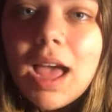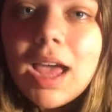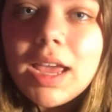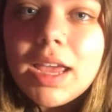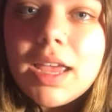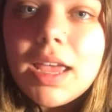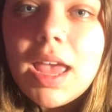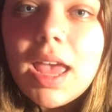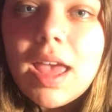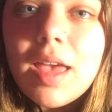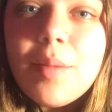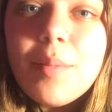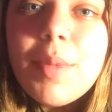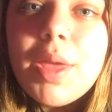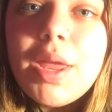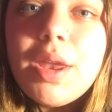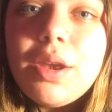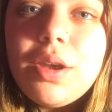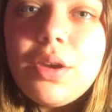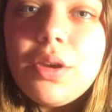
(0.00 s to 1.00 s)
I am
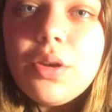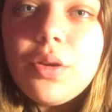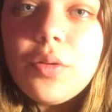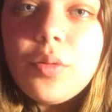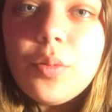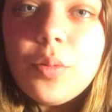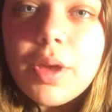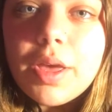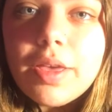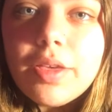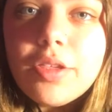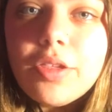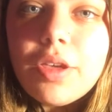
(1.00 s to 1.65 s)
in no way,